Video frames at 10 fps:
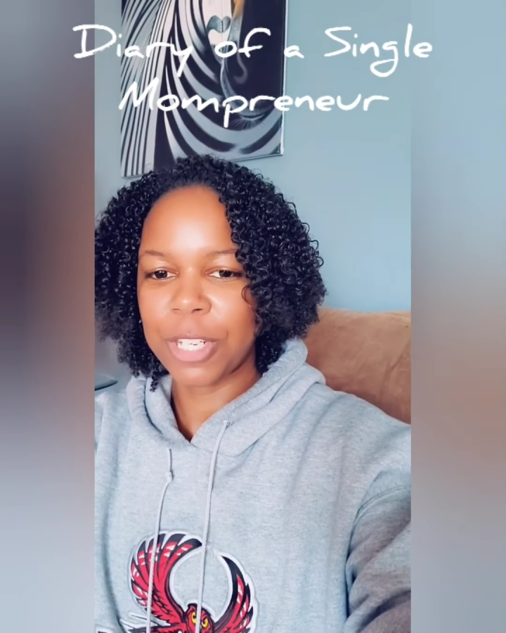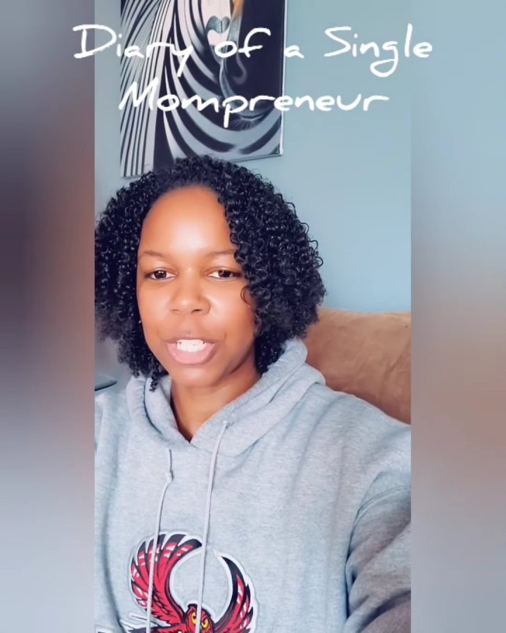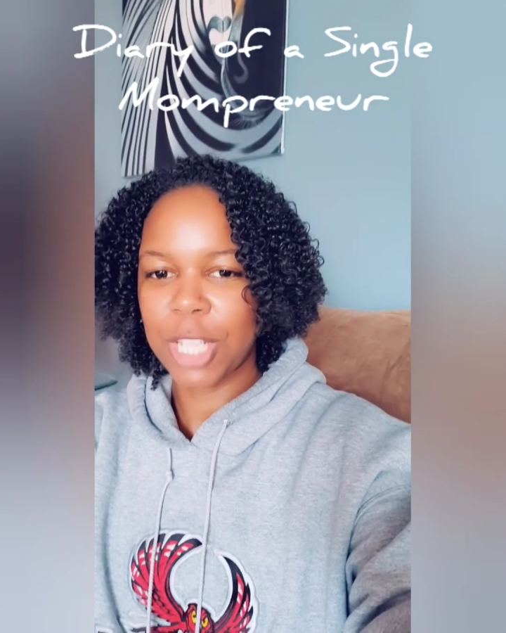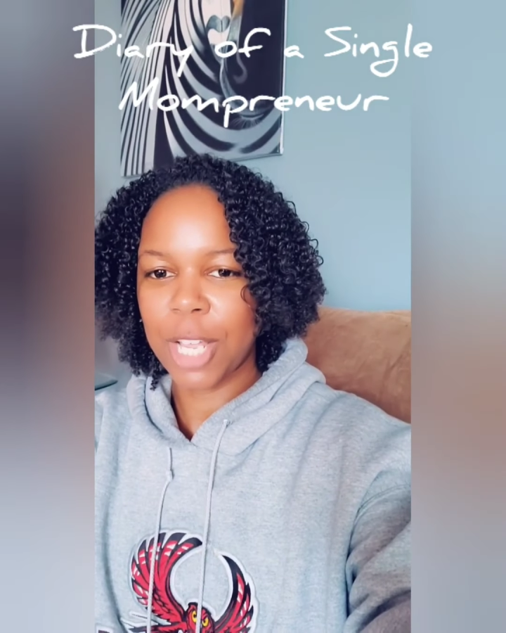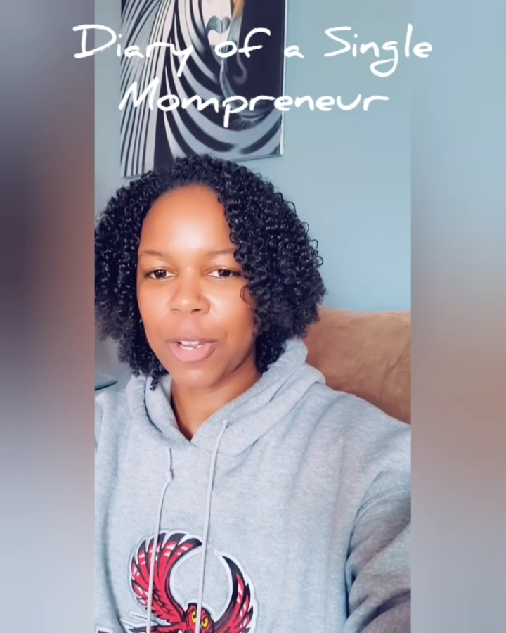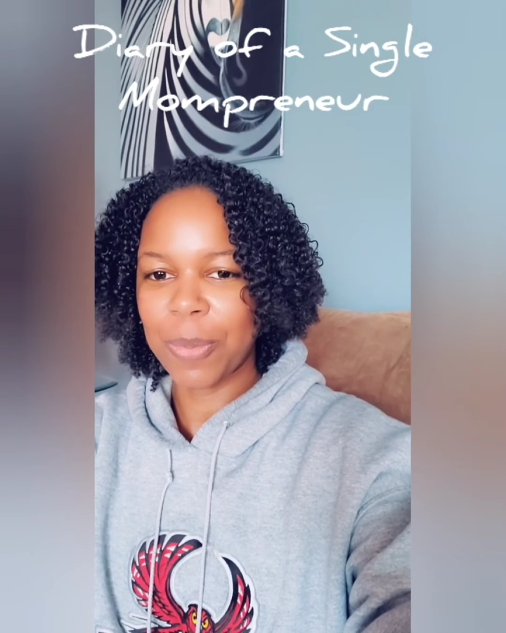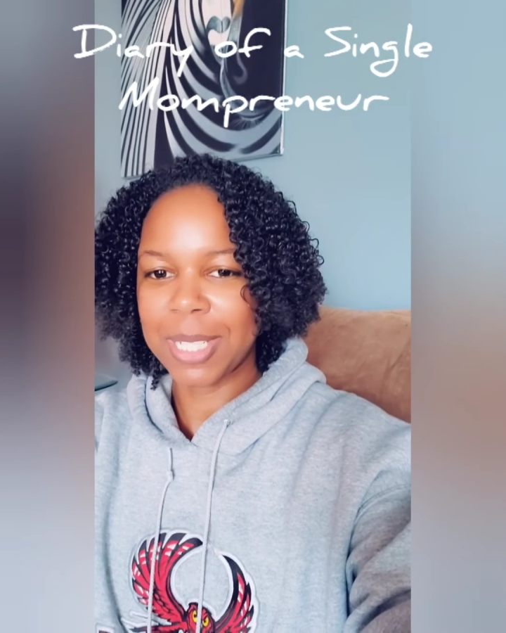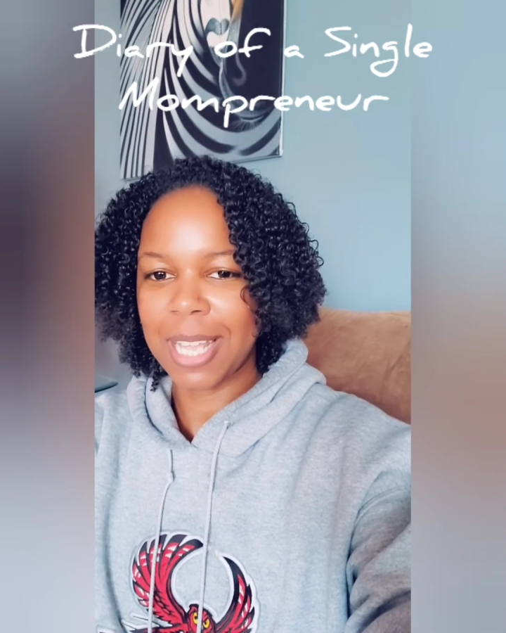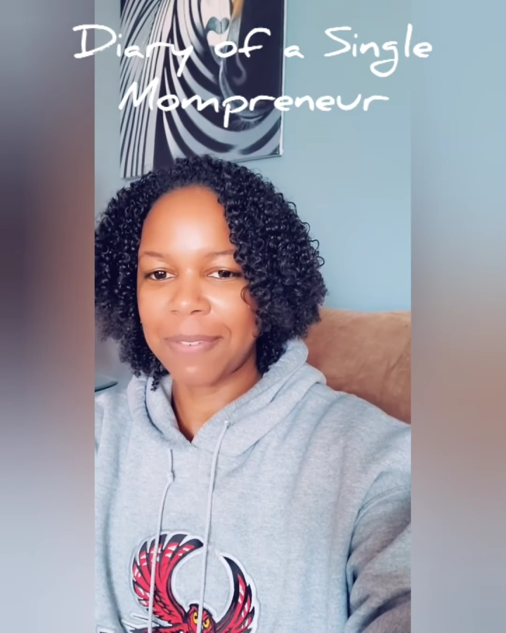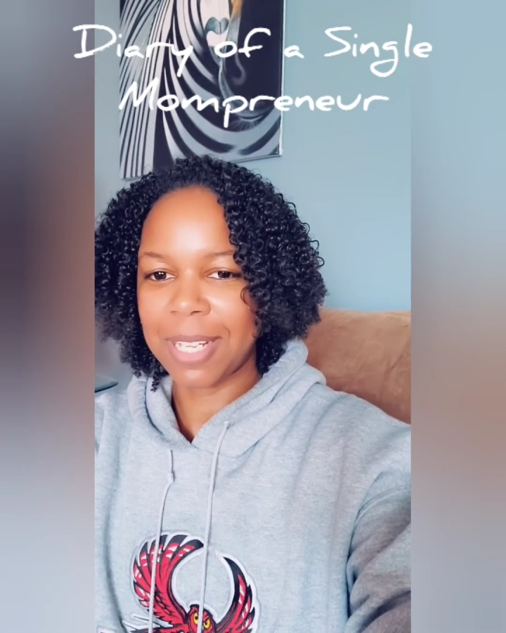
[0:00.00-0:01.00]
gelato was
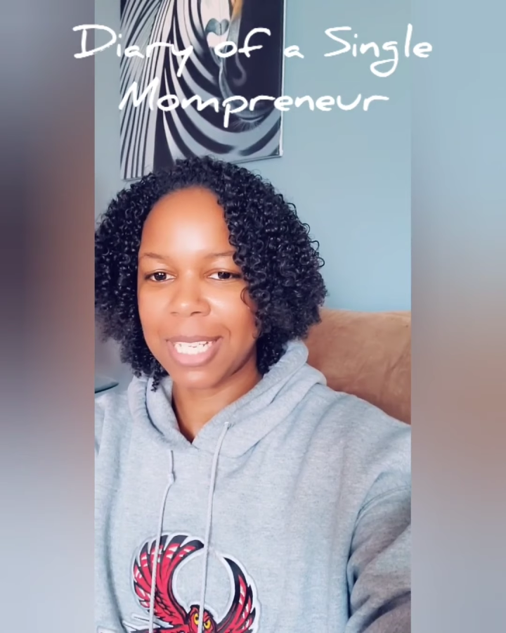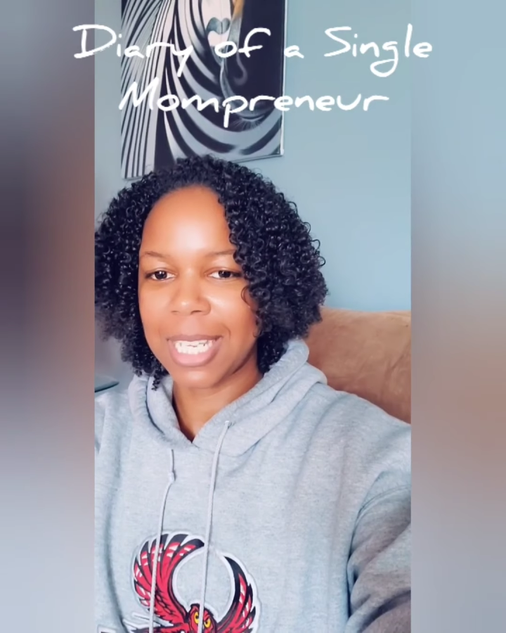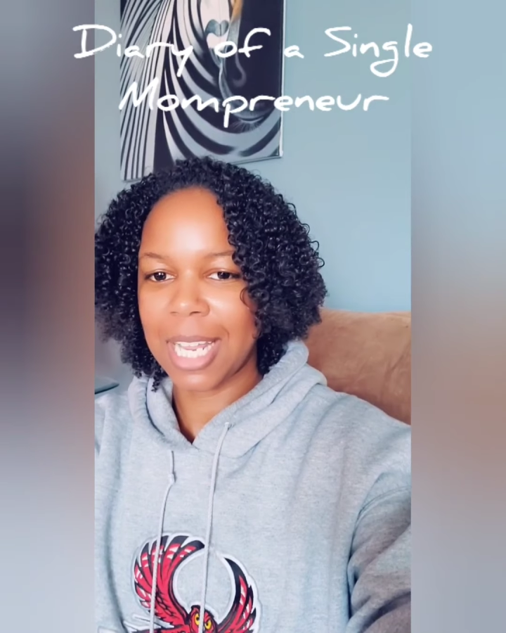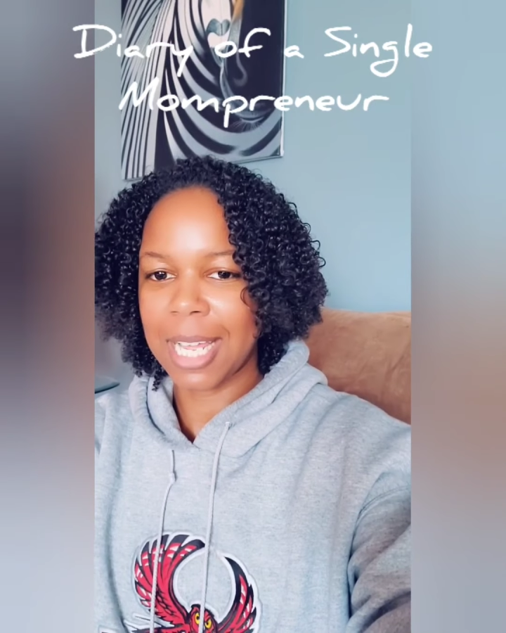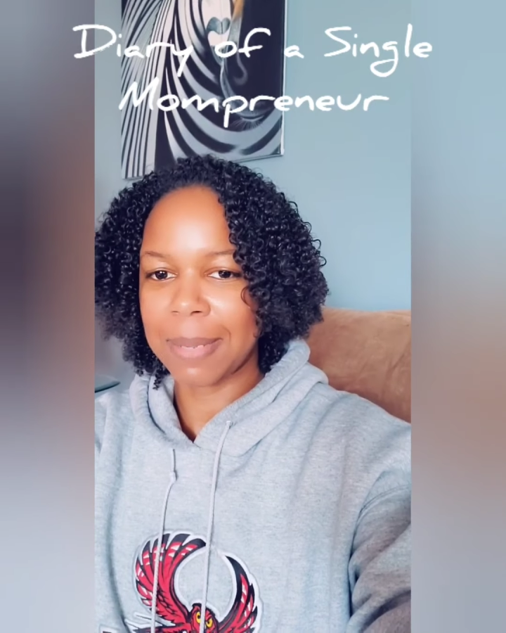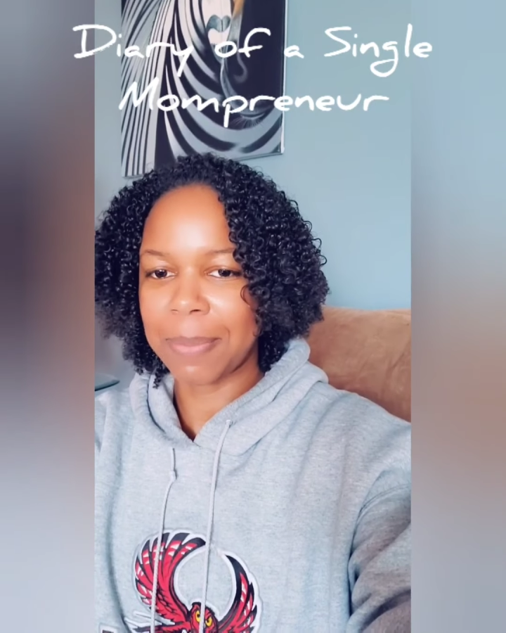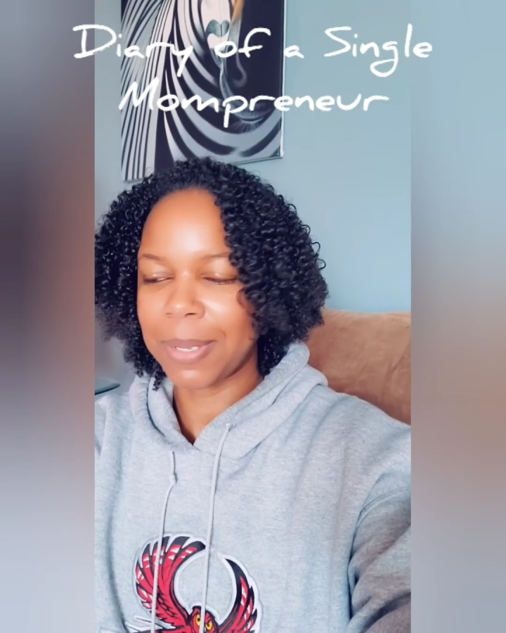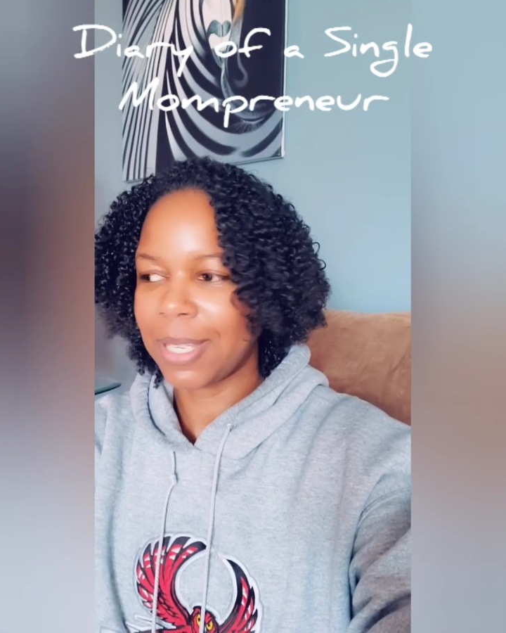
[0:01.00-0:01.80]
definitely an up